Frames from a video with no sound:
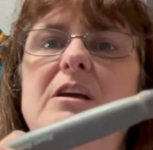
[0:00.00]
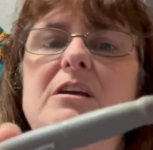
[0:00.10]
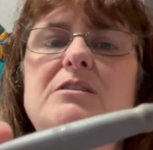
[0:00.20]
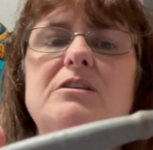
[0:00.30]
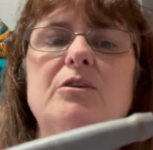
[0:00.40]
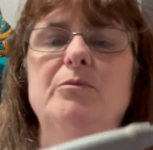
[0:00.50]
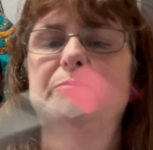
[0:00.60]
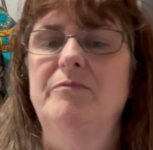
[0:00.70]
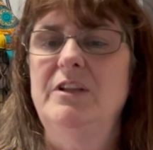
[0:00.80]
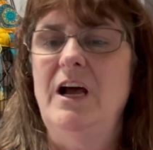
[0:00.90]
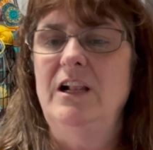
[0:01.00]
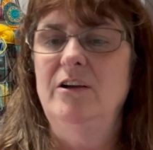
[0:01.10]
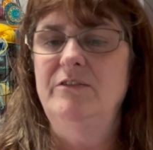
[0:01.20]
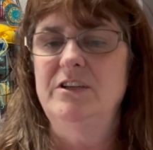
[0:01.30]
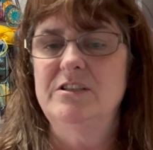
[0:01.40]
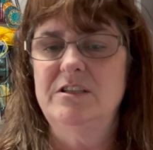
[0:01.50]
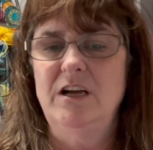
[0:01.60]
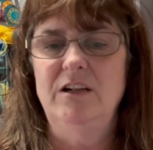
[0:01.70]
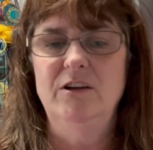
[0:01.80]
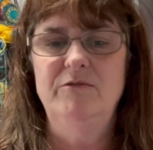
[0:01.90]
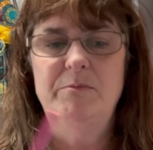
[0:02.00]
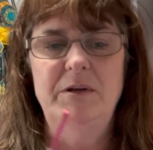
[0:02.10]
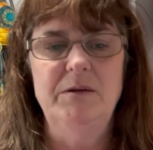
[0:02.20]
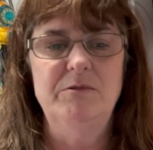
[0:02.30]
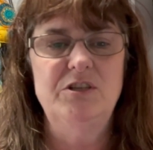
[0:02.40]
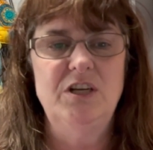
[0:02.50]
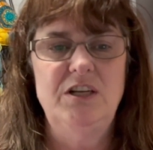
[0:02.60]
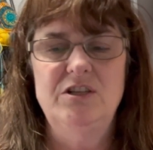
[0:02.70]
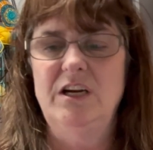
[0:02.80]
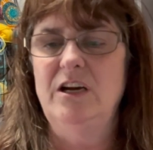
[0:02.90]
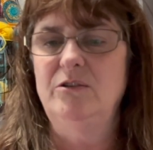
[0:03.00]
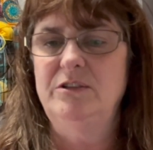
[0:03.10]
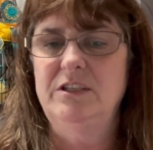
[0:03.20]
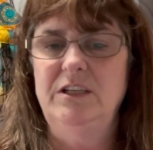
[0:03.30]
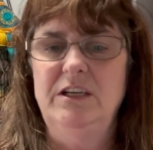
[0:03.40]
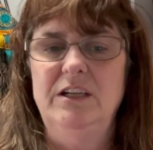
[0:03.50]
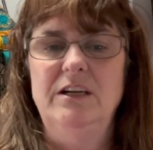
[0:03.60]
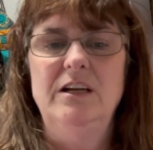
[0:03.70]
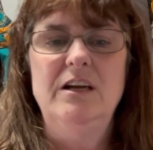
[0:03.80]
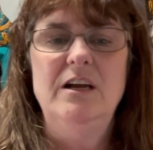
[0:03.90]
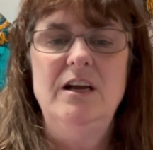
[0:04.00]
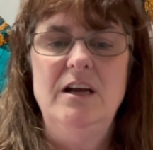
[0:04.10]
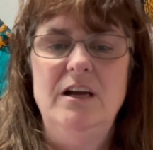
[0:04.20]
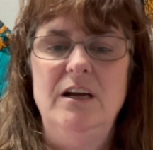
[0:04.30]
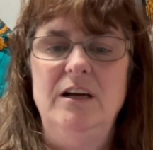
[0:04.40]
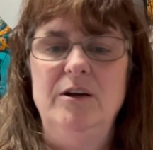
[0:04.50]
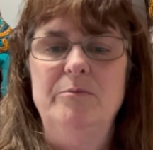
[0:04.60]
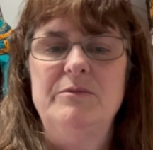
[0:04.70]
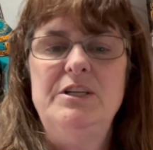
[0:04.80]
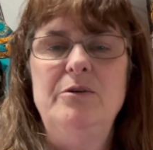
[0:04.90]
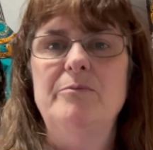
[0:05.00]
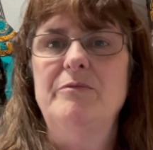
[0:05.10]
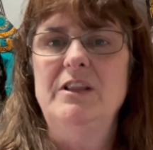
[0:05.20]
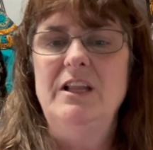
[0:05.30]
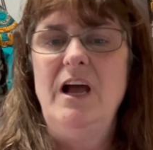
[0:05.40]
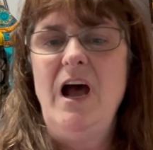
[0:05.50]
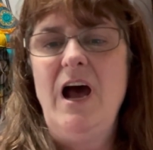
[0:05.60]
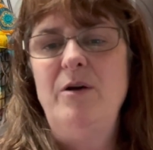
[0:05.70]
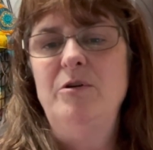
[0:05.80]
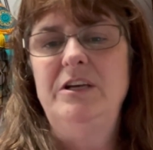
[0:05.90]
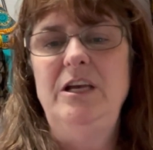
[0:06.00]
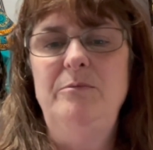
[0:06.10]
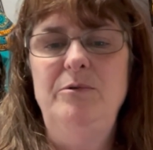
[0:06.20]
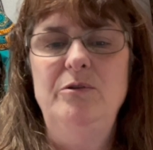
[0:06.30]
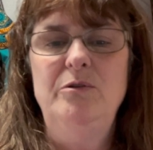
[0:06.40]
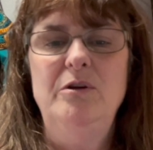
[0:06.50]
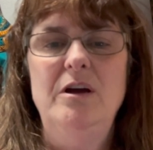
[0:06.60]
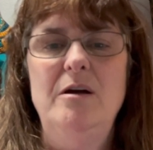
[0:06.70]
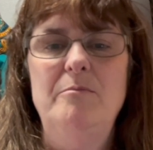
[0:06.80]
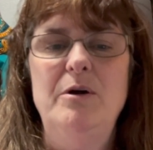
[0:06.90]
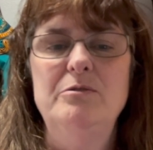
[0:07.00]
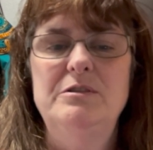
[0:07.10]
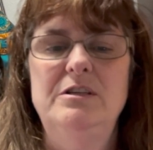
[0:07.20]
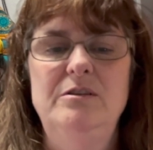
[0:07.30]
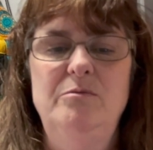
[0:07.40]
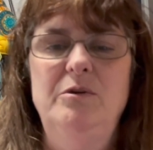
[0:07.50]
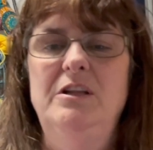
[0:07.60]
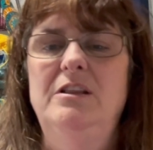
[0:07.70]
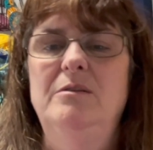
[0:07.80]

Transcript: So I love this. I love to be able to change it out. And so I will keep you posted with the